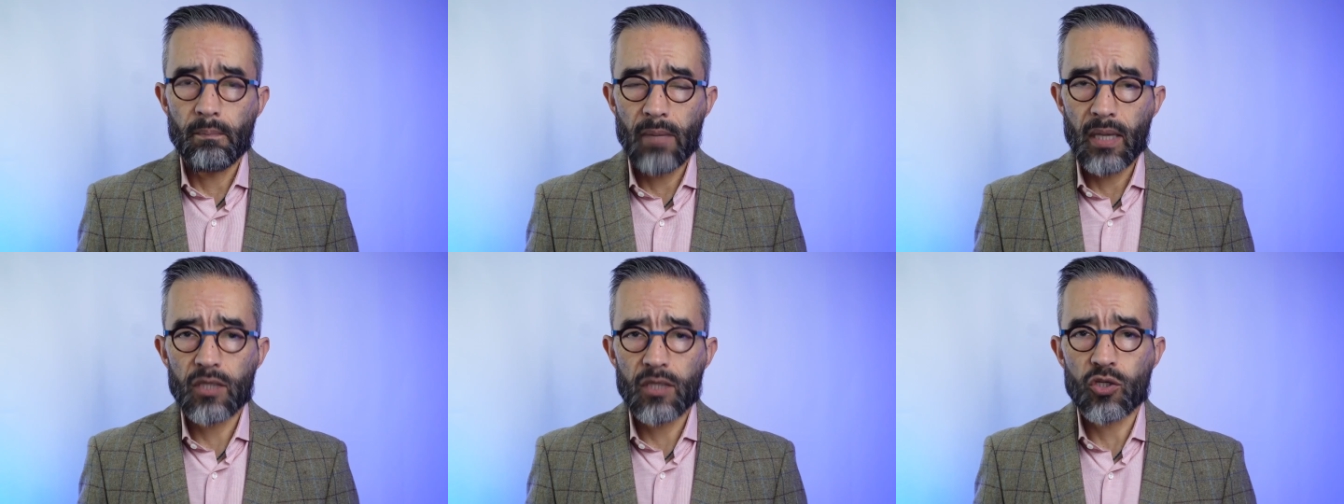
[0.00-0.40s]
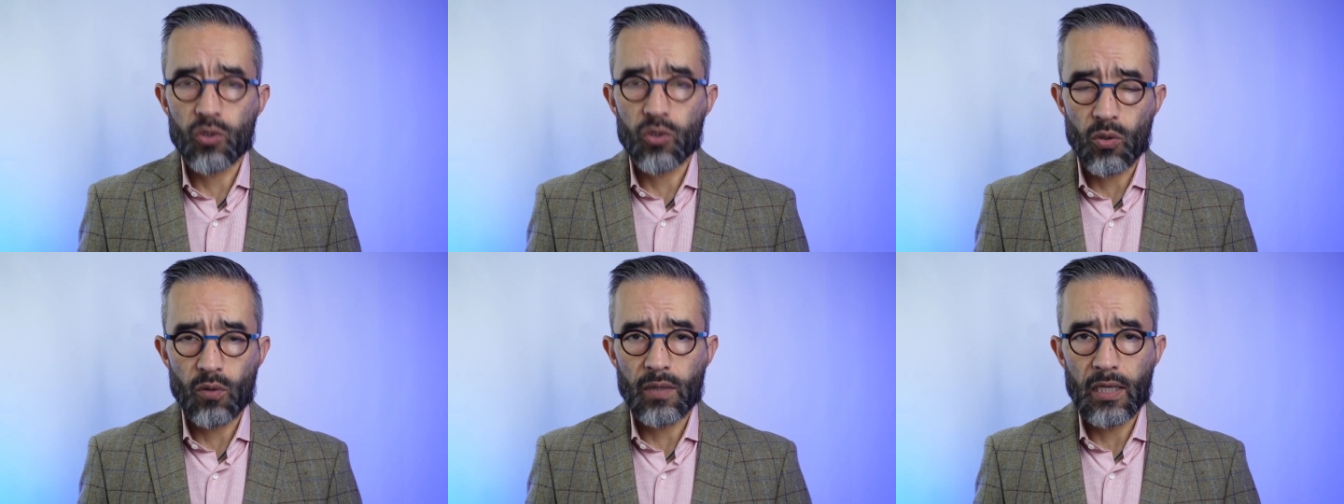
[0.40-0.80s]
make
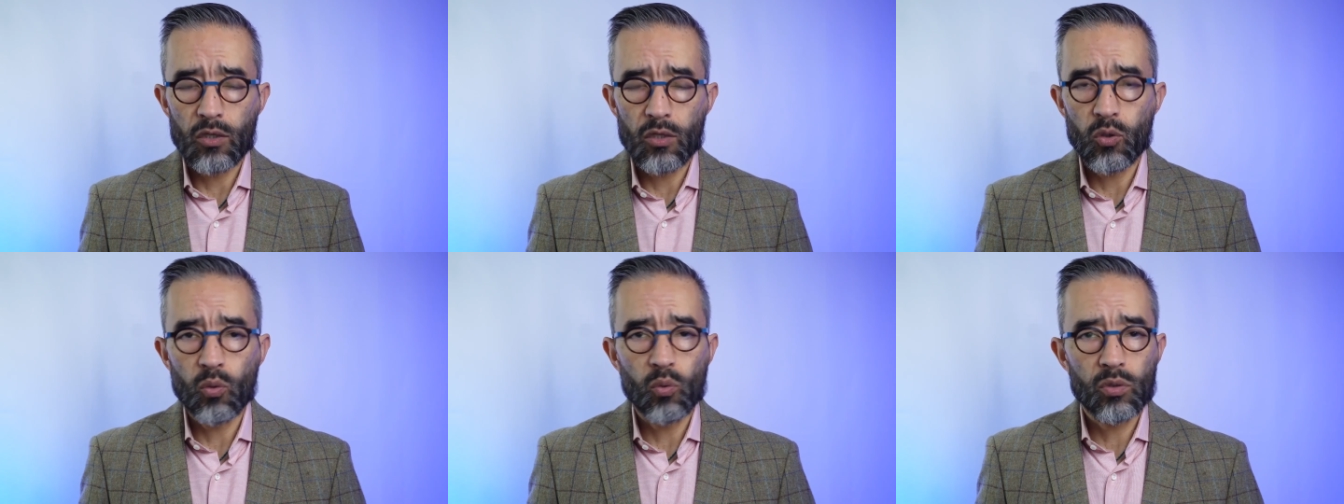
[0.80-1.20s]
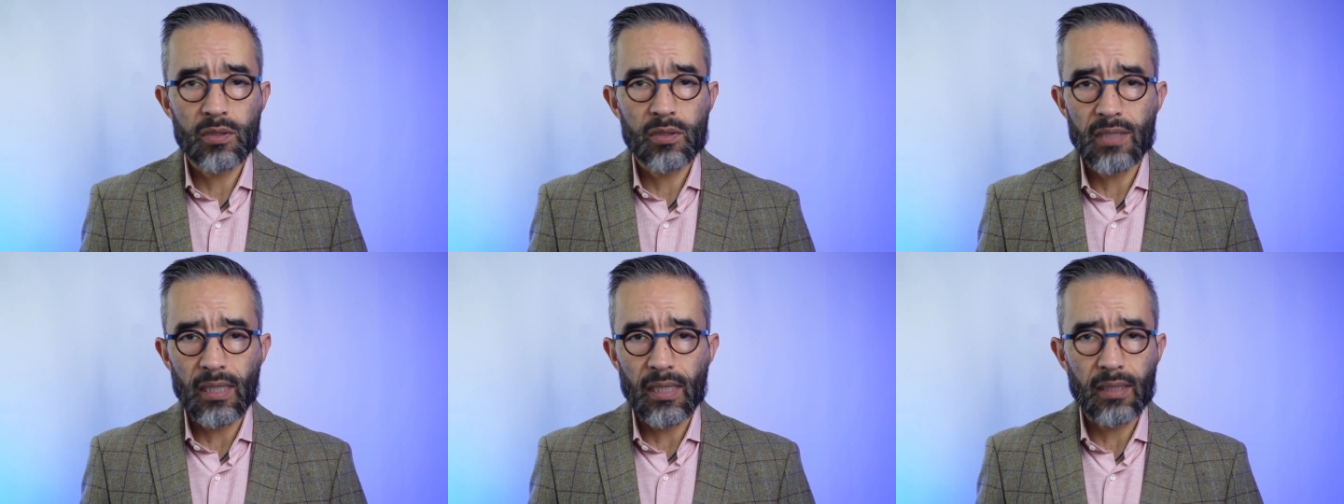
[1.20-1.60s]
sure that you
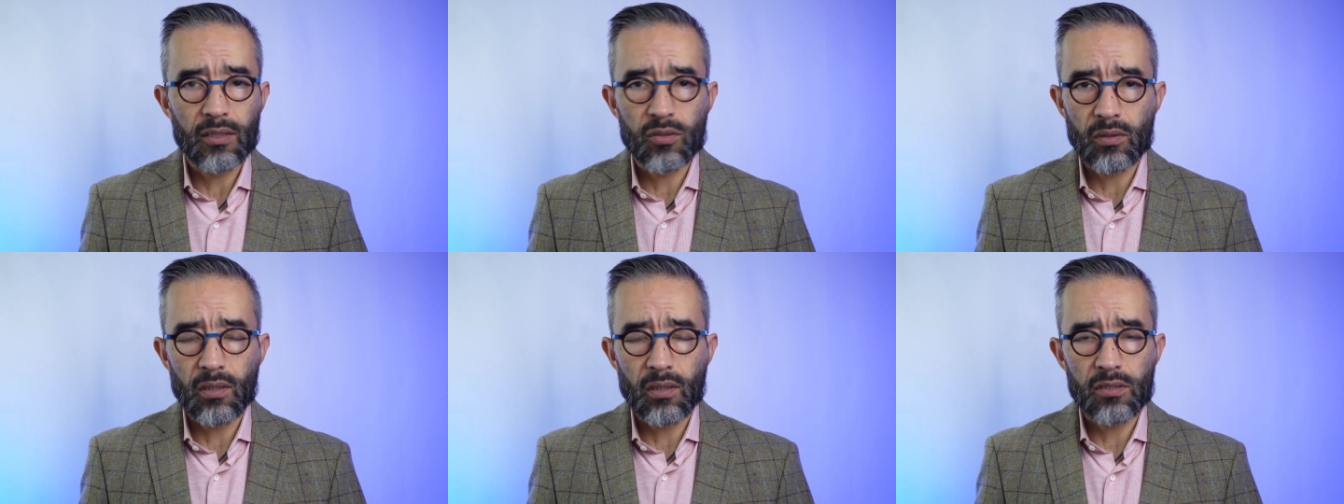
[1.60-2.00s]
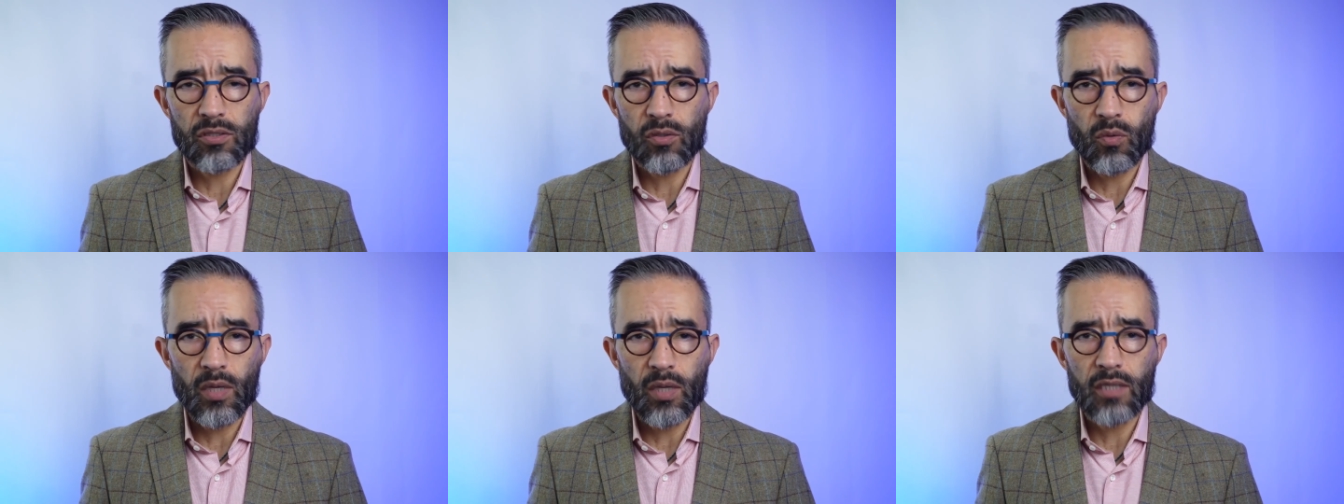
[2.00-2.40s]
take into
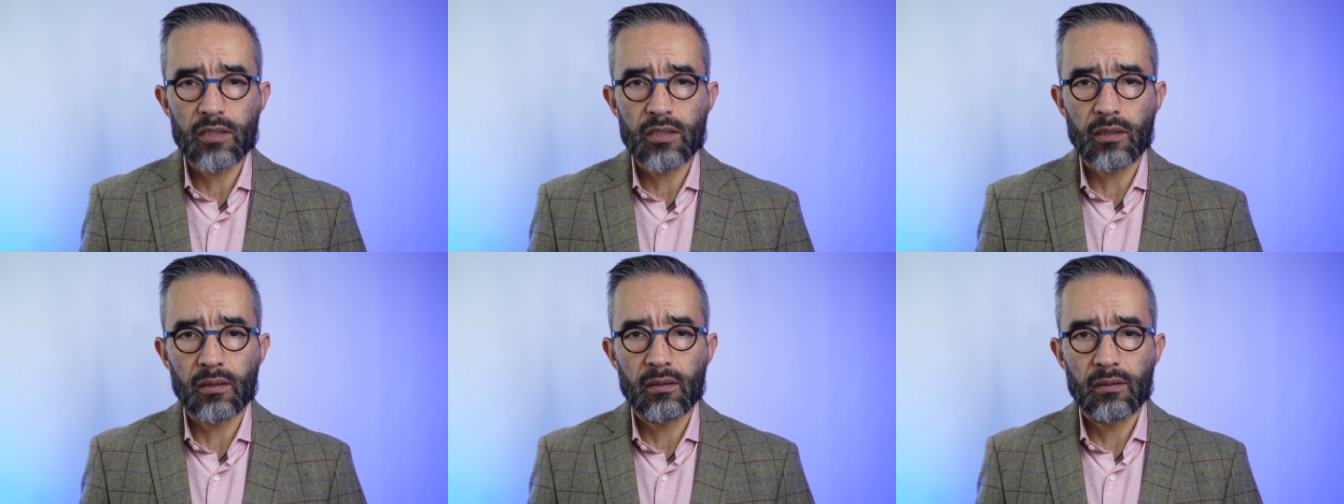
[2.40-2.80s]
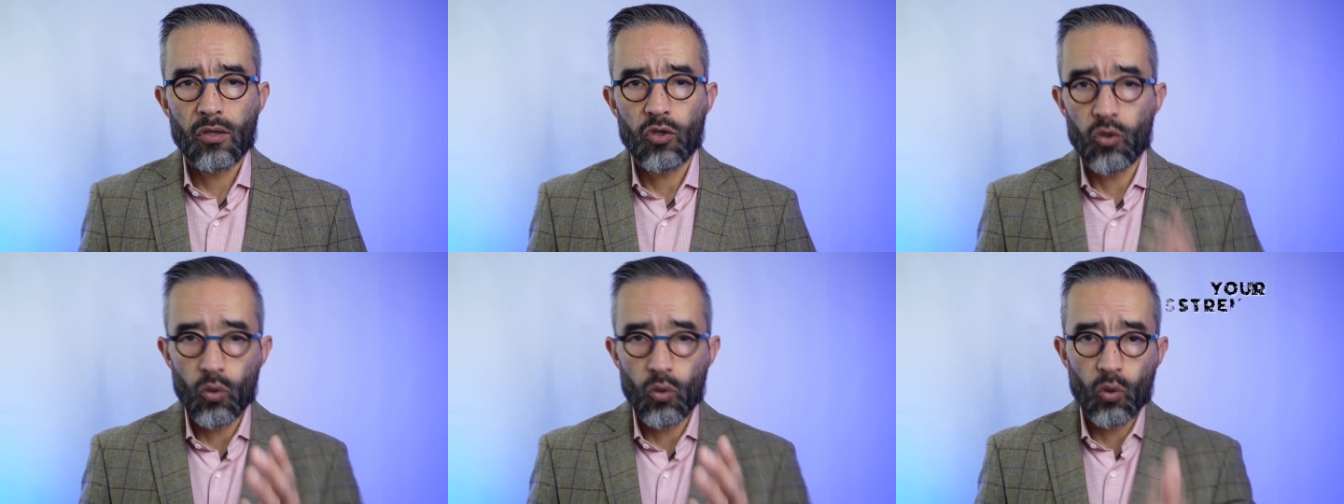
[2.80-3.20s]
consideration
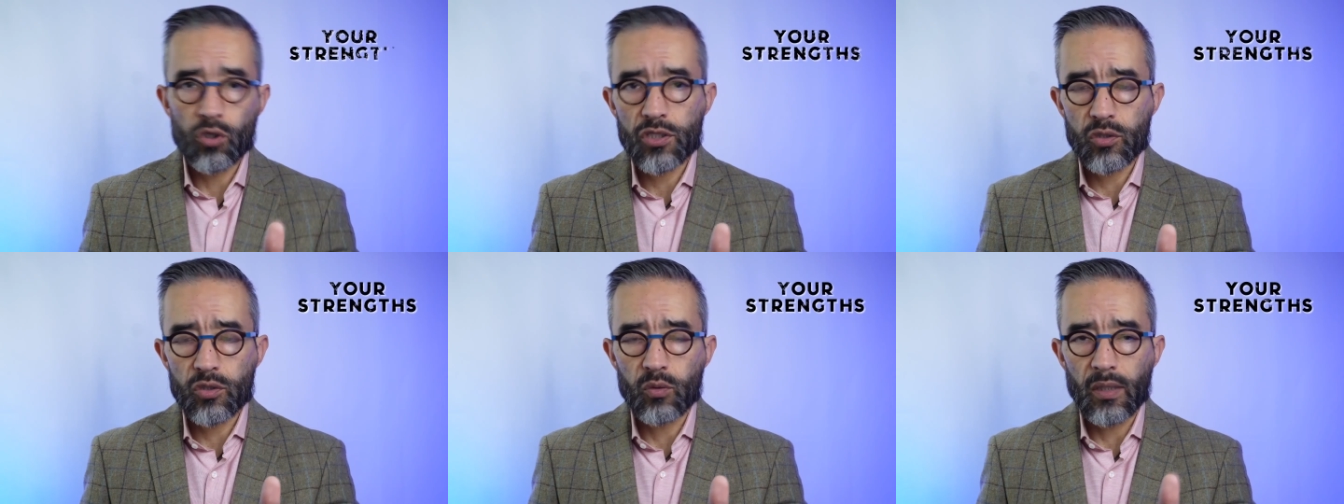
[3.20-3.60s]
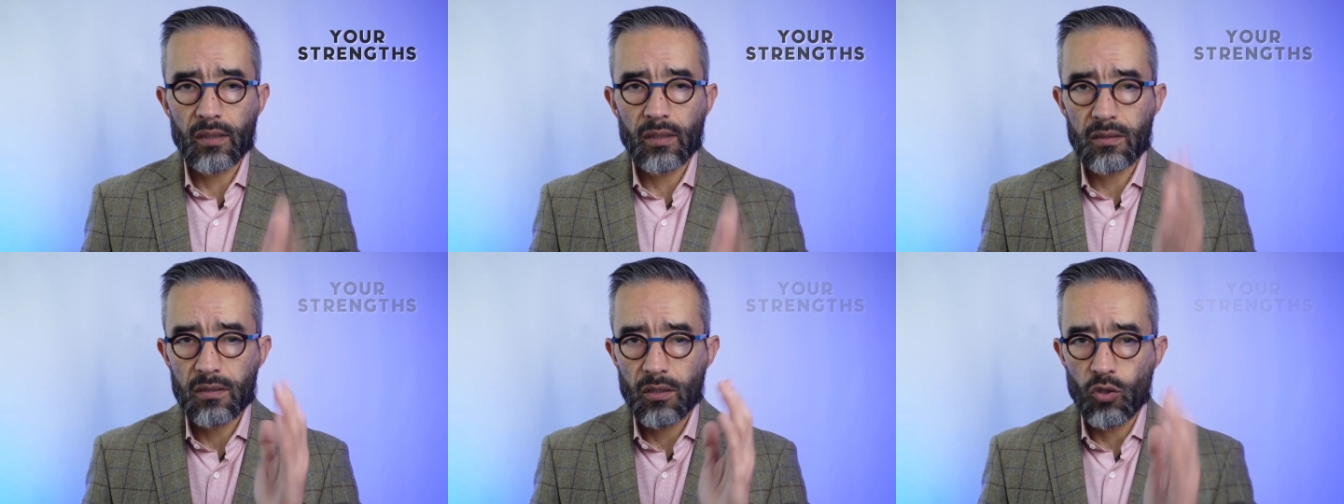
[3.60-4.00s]
your
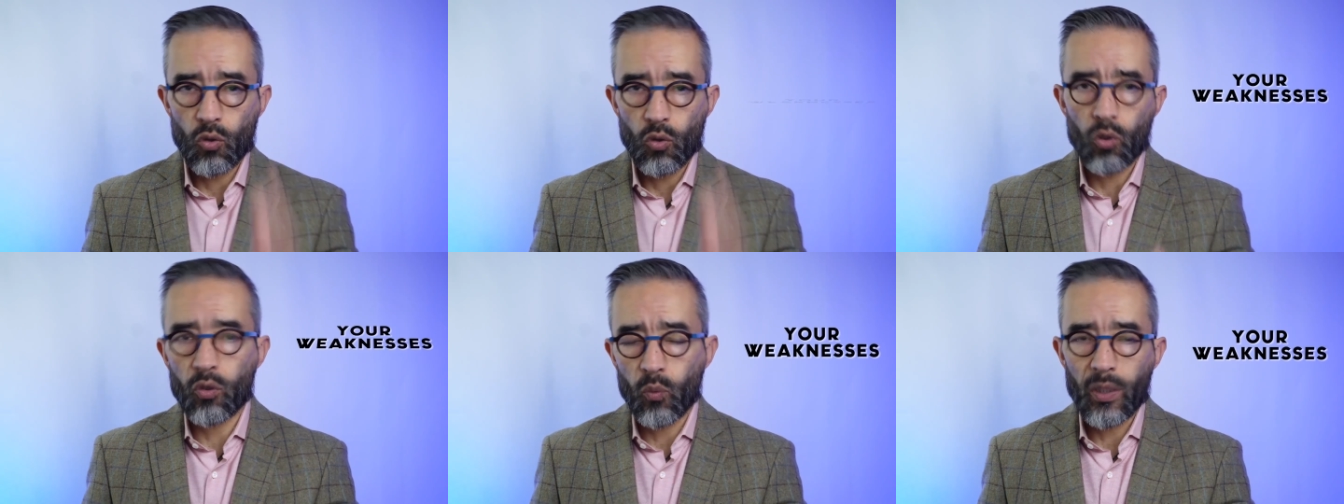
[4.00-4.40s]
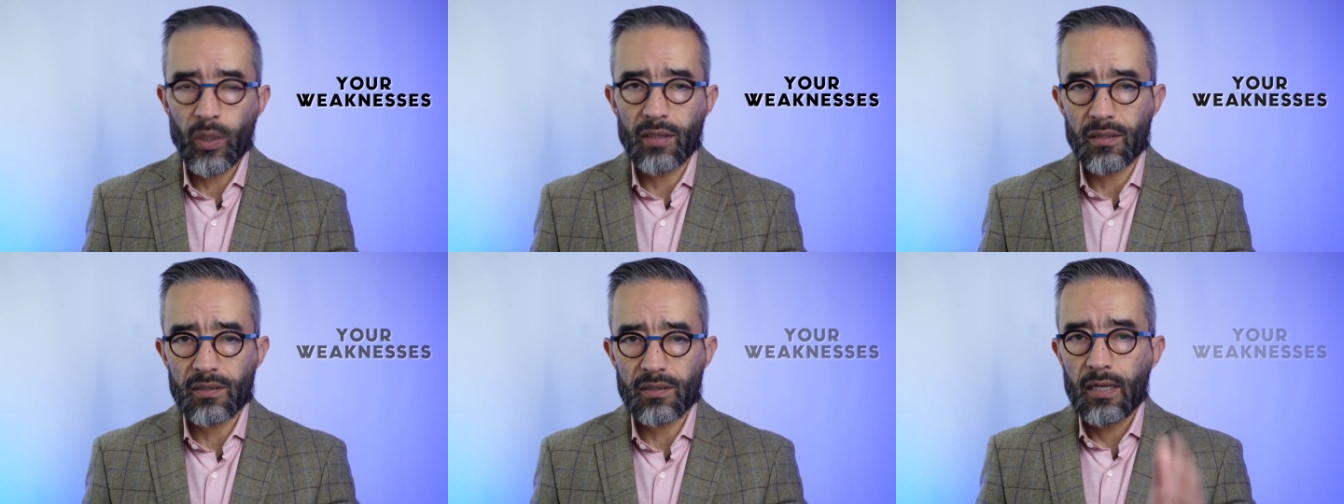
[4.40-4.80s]
strengths, your
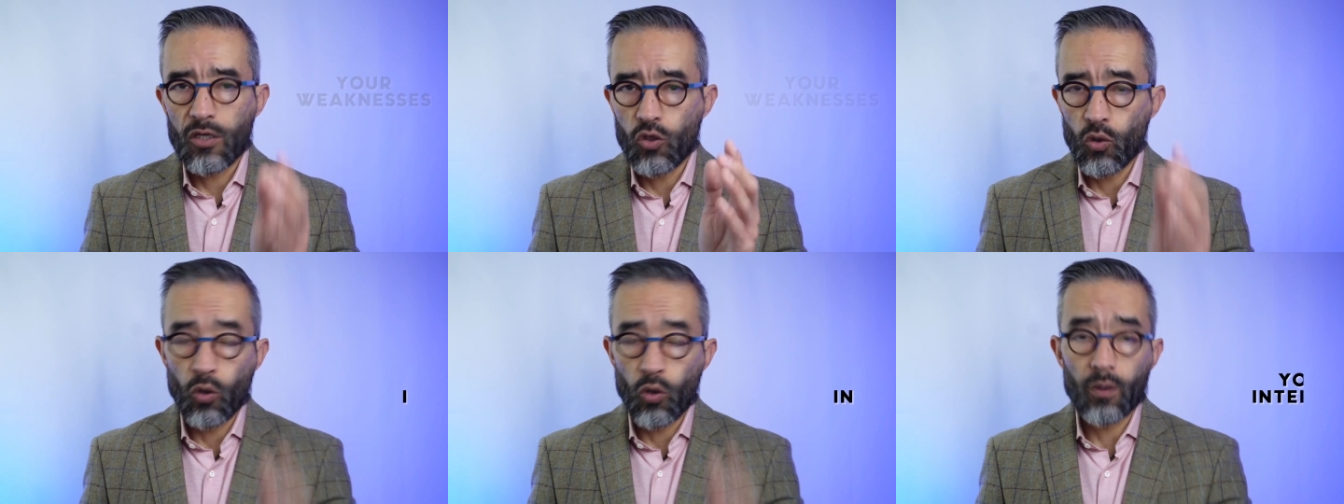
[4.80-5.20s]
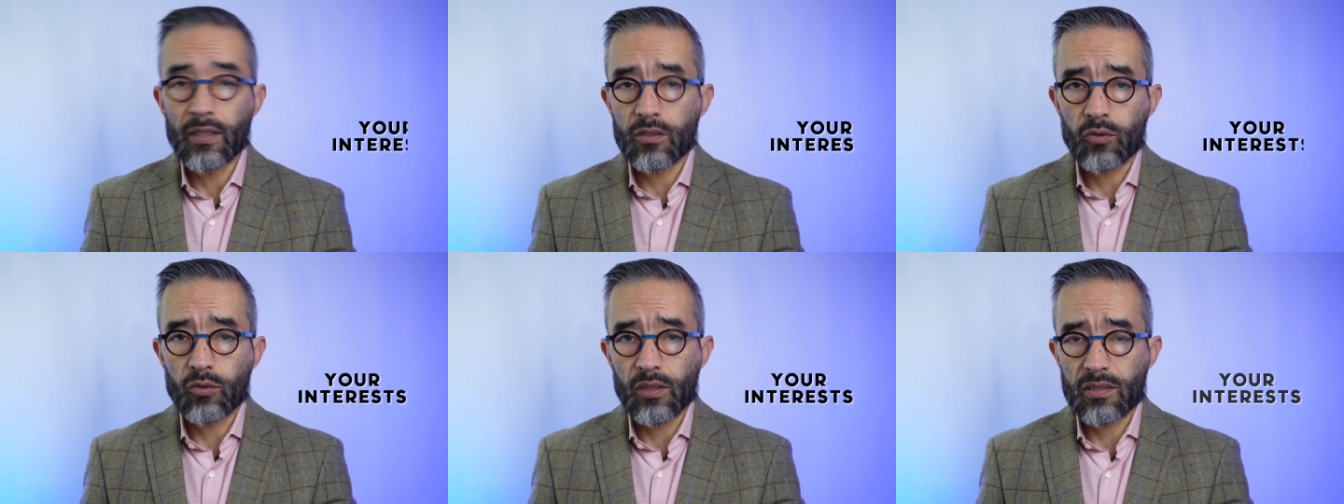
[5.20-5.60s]
weakness, your
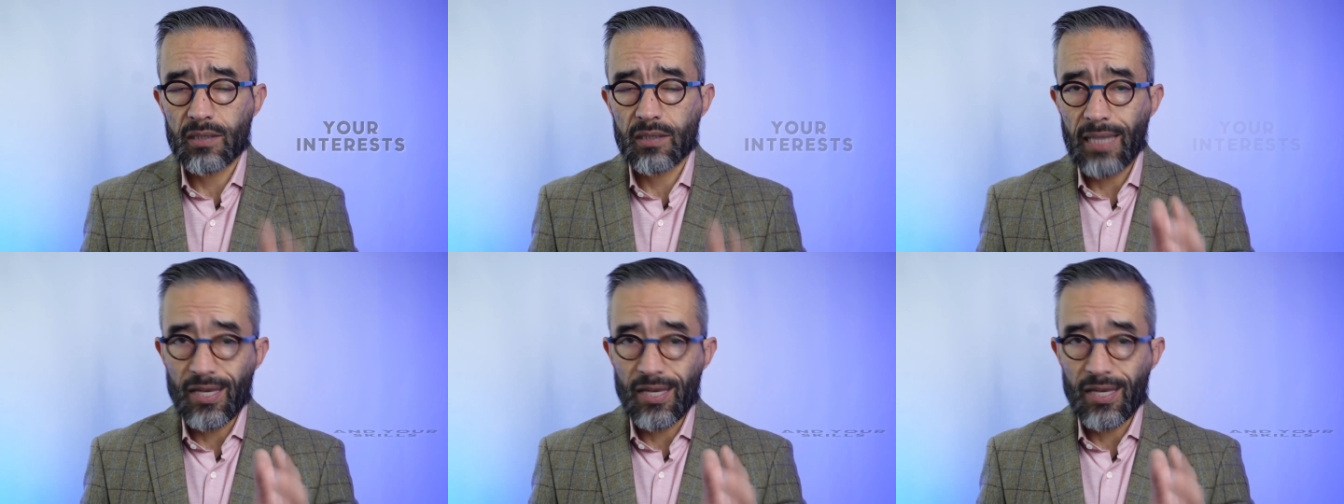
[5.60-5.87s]
interest,